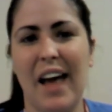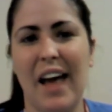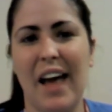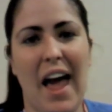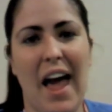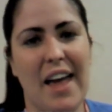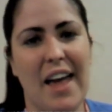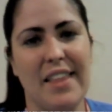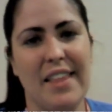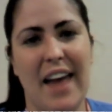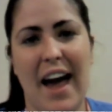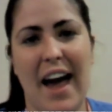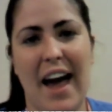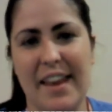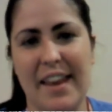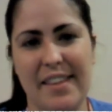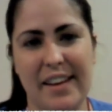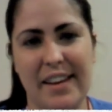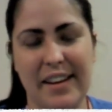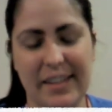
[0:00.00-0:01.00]
And they
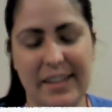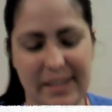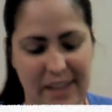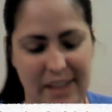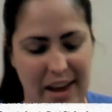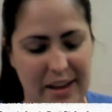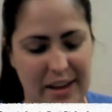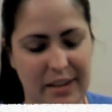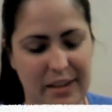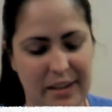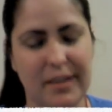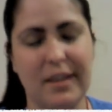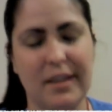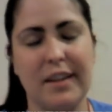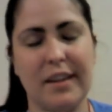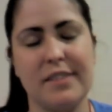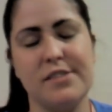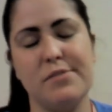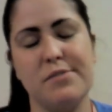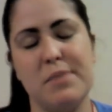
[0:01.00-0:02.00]
had a little
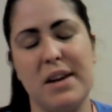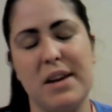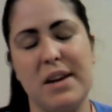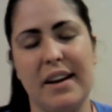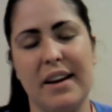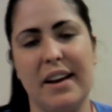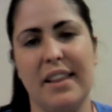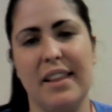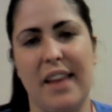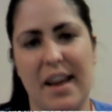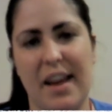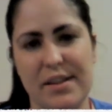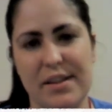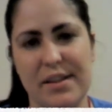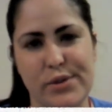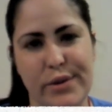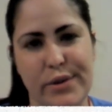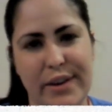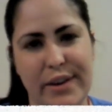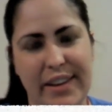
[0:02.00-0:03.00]
collective meeting in the
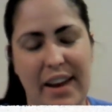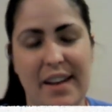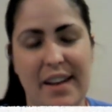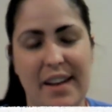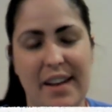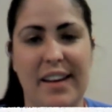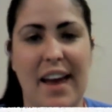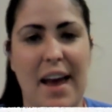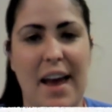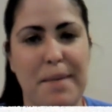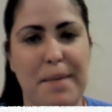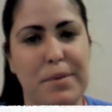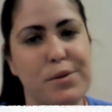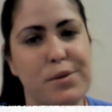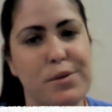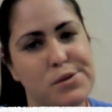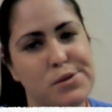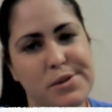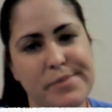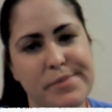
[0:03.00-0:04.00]
end zone at the end of the game.
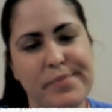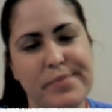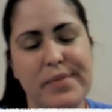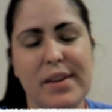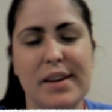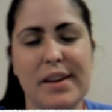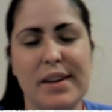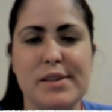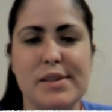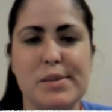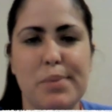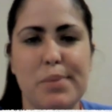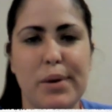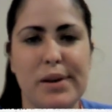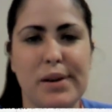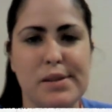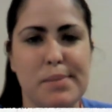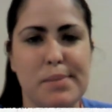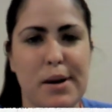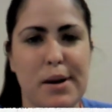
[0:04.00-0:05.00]
It was
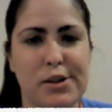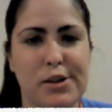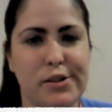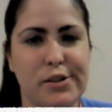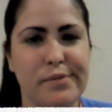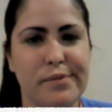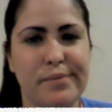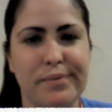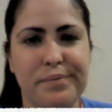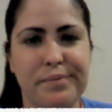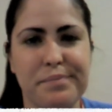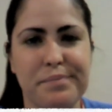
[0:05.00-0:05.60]
pretty special.